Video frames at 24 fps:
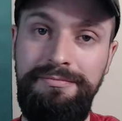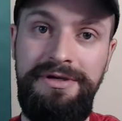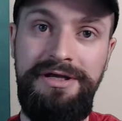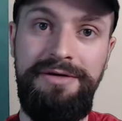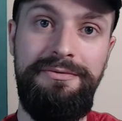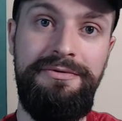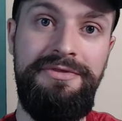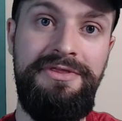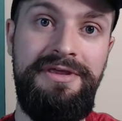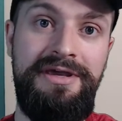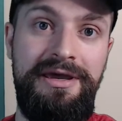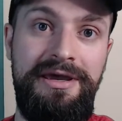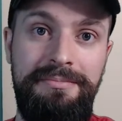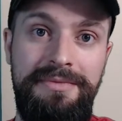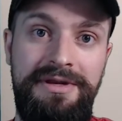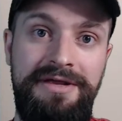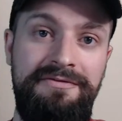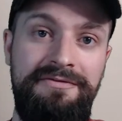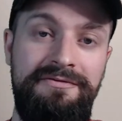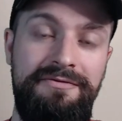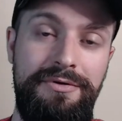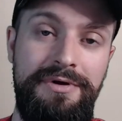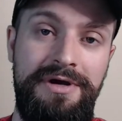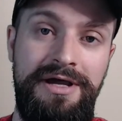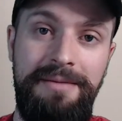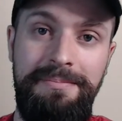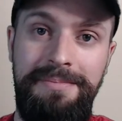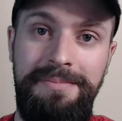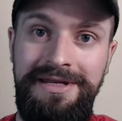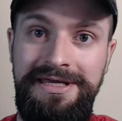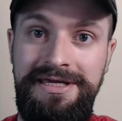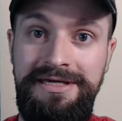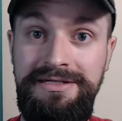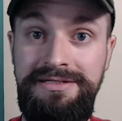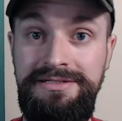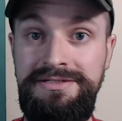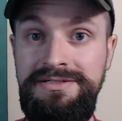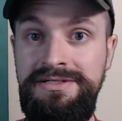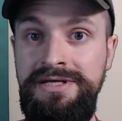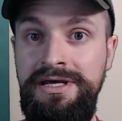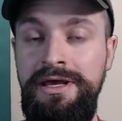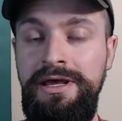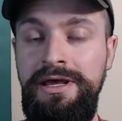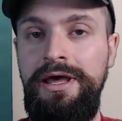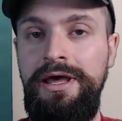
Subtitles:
been with the company for a couple of years.